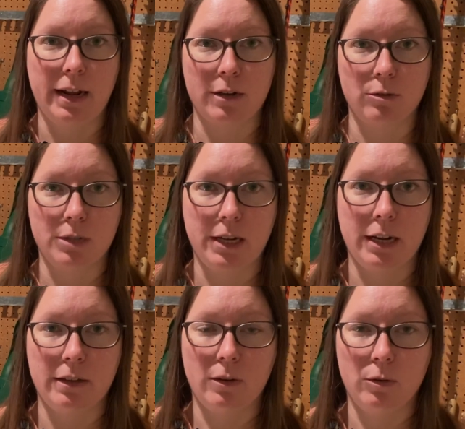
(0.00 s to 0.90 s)
actual
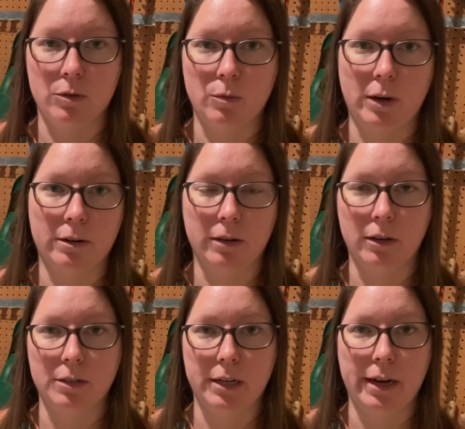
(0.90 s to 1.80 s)
tank that holds water at
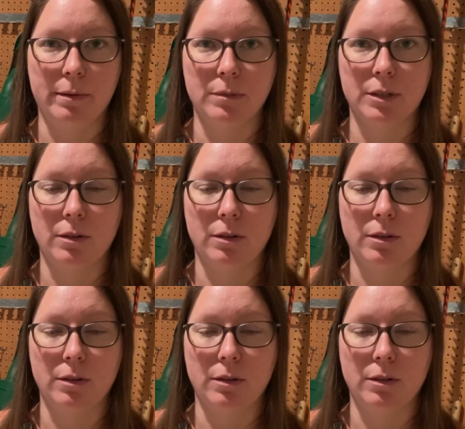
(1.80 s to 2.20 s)
all times.